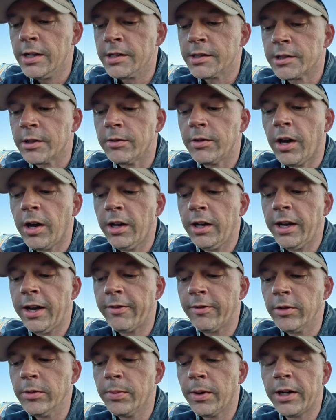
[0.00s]
So not
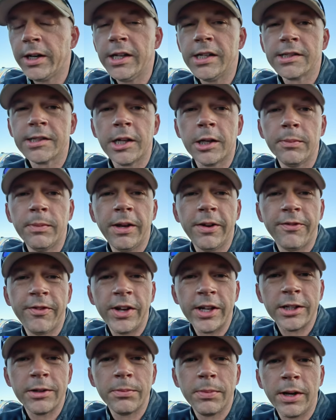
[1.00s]
everybody is going to be
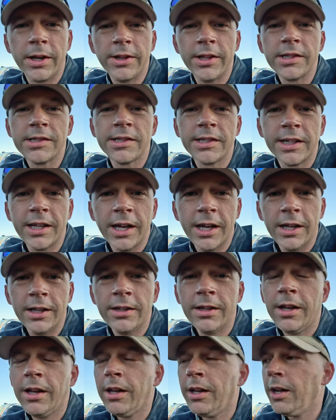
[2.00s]
affected by this
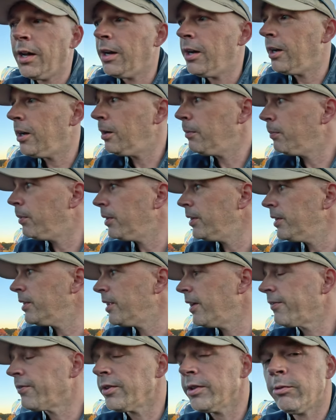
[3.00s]
again,
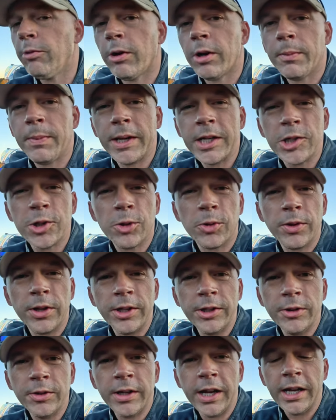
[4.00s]
but definitely want to make sure
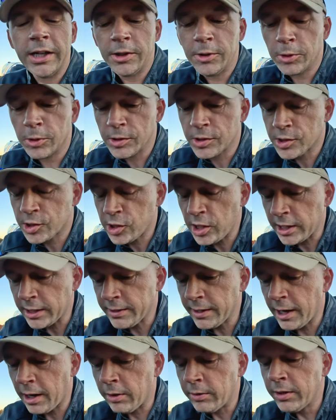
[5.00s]
that you get yours
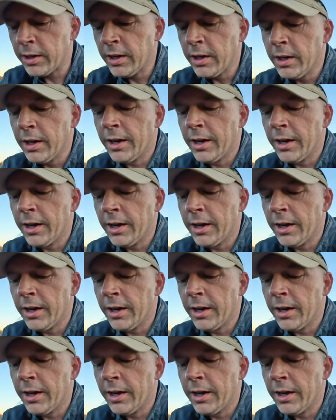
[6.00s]
checked out.